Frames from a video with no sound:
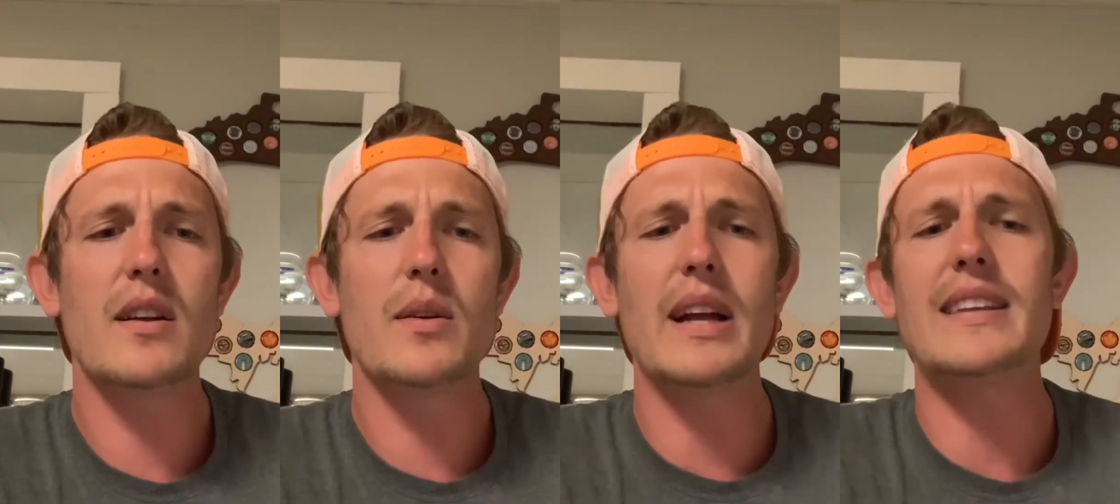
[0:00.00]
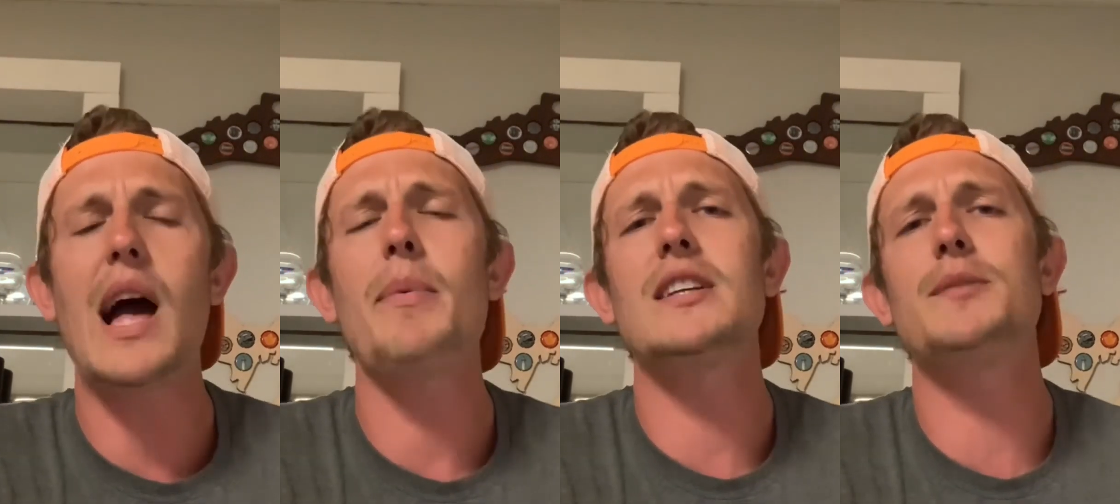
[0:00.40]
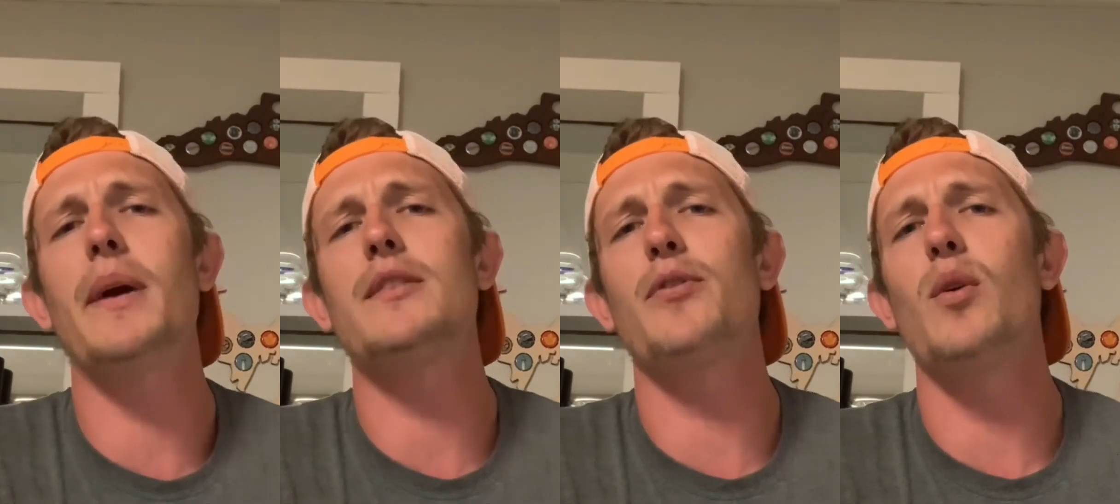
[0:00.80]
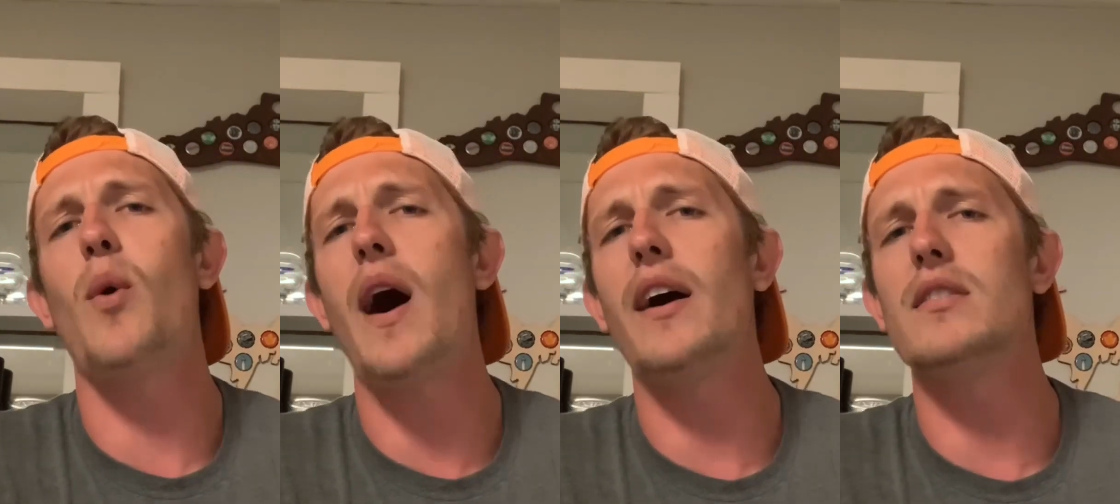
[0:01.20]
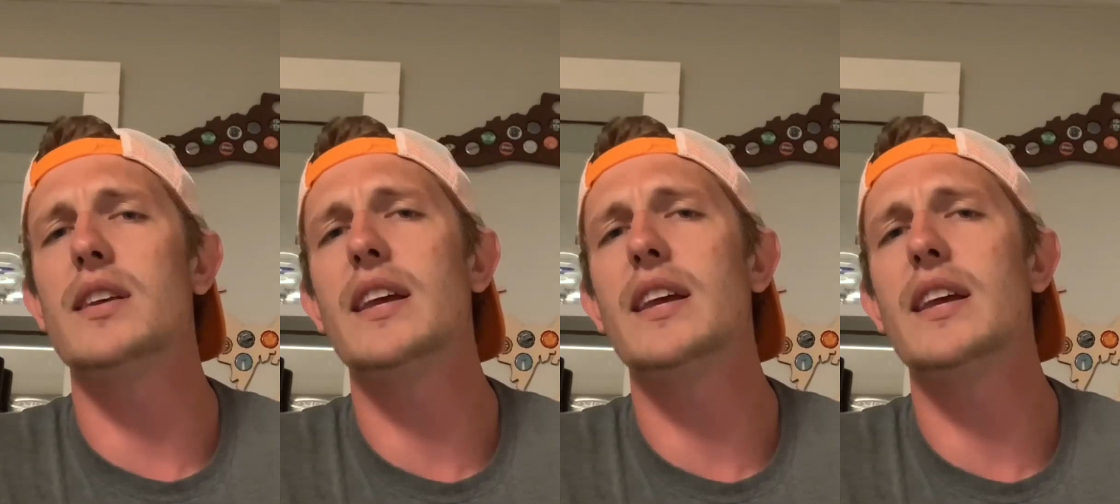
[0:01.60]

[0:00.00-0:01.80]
we got Talbot expected for the Wild.